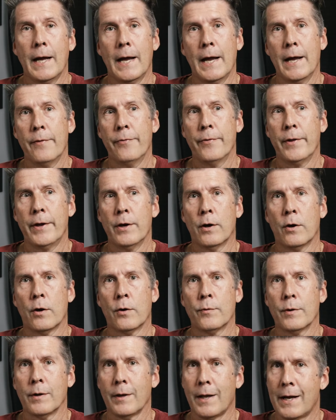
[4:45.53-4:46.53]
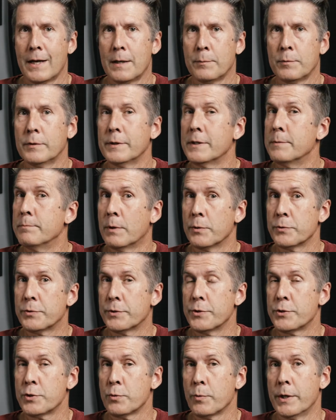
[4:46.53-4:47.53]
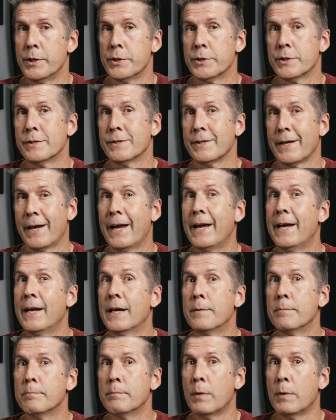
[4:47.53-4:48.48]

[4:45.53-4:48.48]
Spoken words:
and they are reliable in most situations and